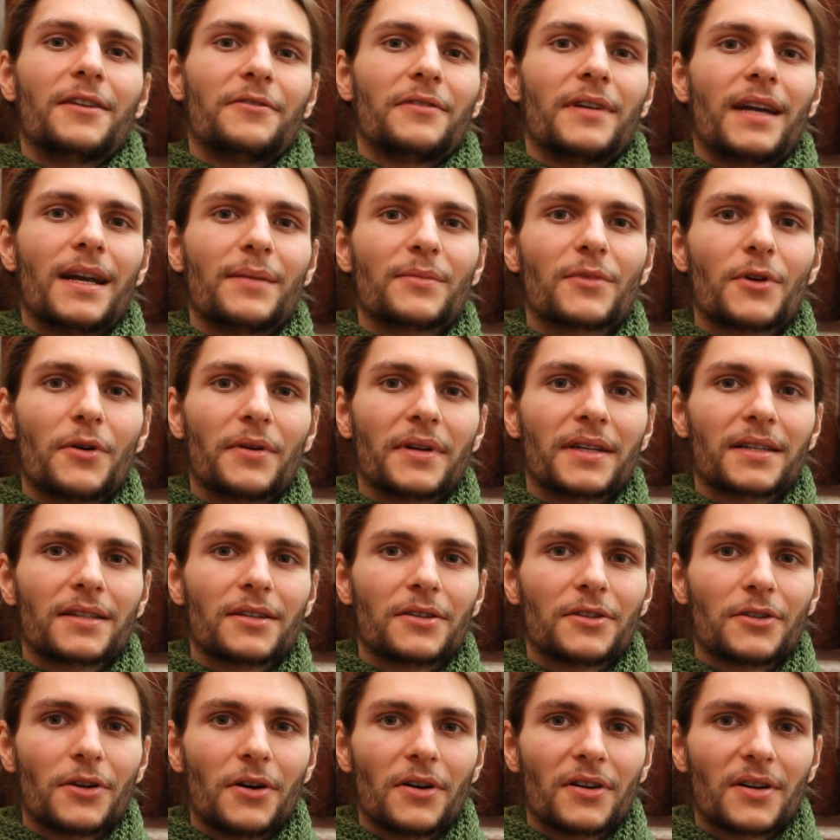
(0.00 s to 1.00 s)
where I'm going
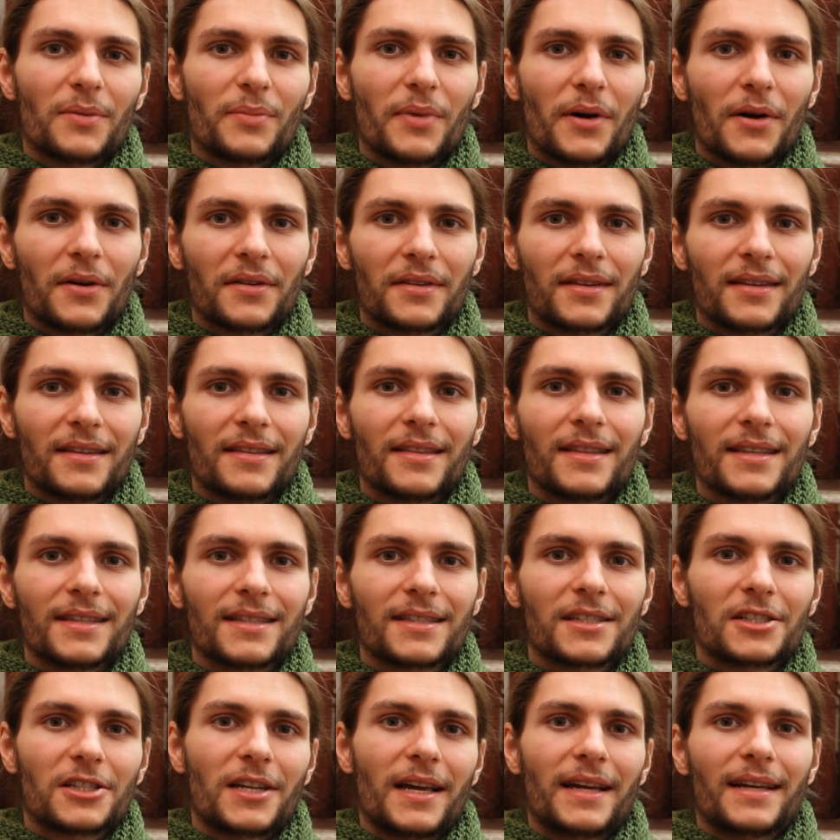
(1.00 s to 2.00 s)
to talk about
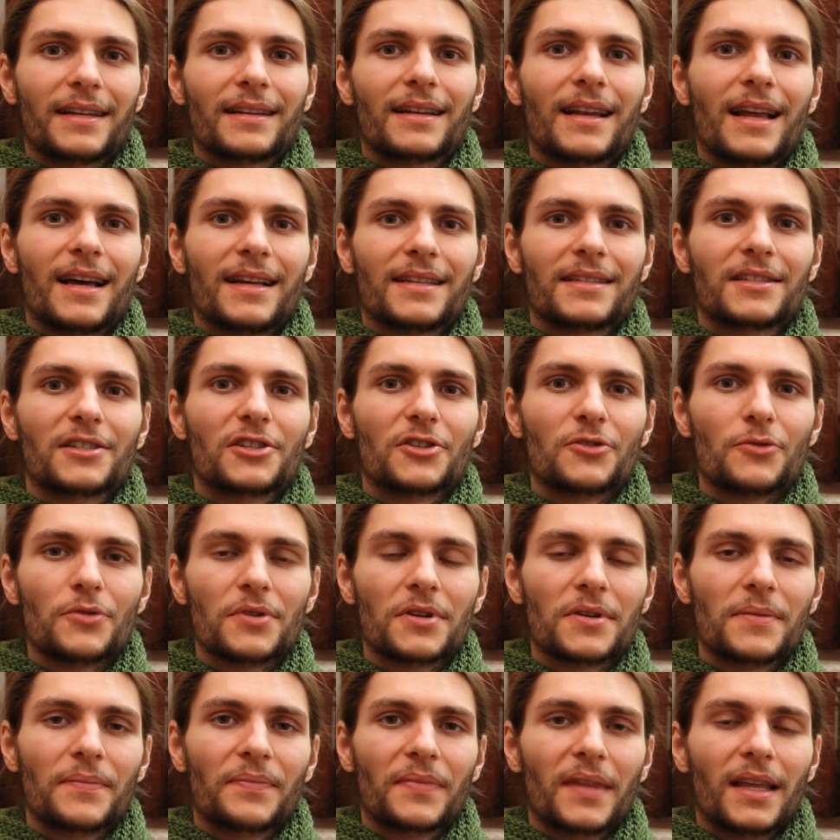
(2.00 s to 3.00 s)
this giant last
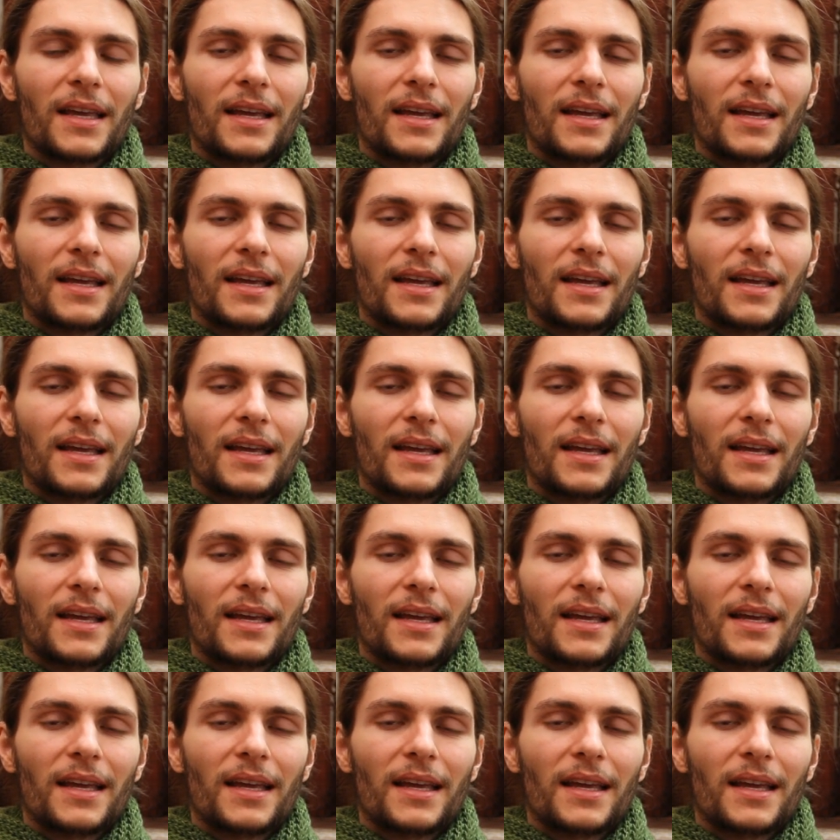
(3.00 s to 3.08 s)
shoot.